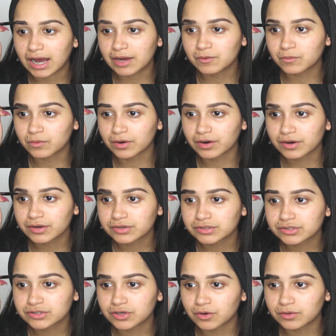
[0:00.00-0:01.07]
I work
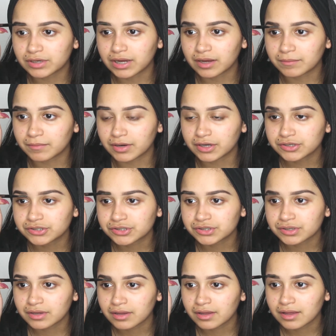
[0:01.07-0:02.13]
so damn
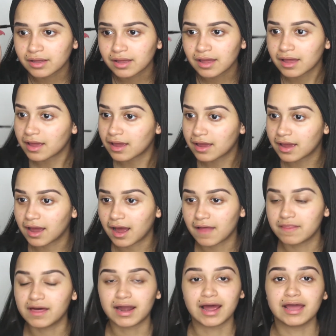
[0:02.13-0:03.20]
much
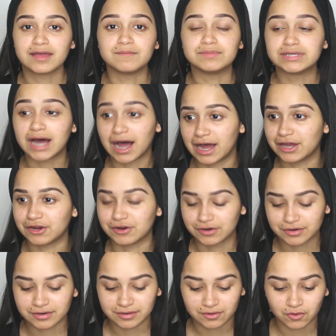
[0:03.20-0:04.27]
that I am
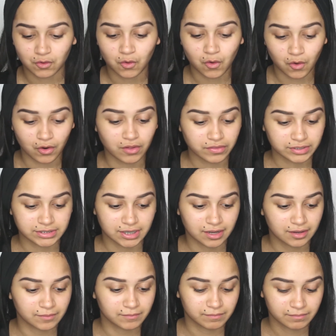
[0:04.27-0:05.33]
tired all the
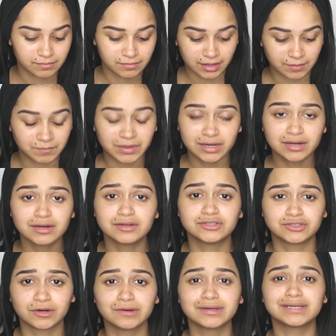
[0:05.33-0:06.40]
time. Like, being an
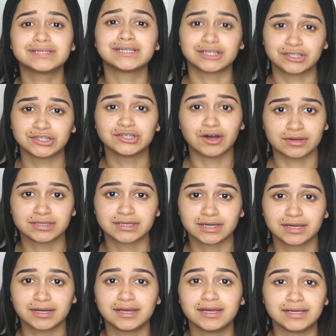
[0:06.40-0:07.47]
adult is
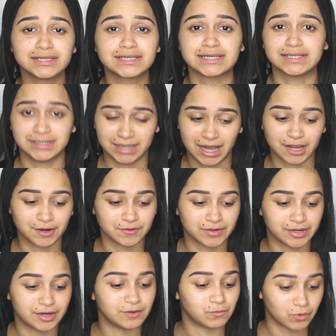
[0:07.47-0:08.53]
exhausting. It's
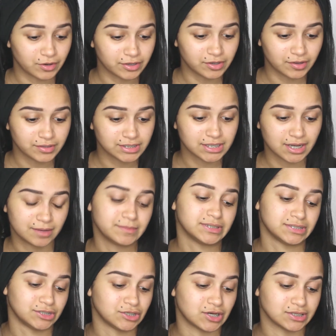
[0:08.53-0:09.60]
tiring, and working all the time
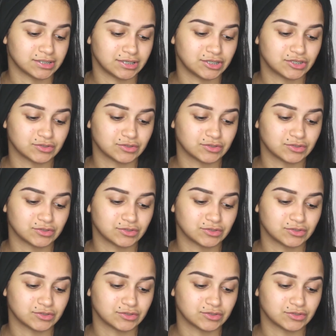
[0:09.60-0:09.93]
is exhausting.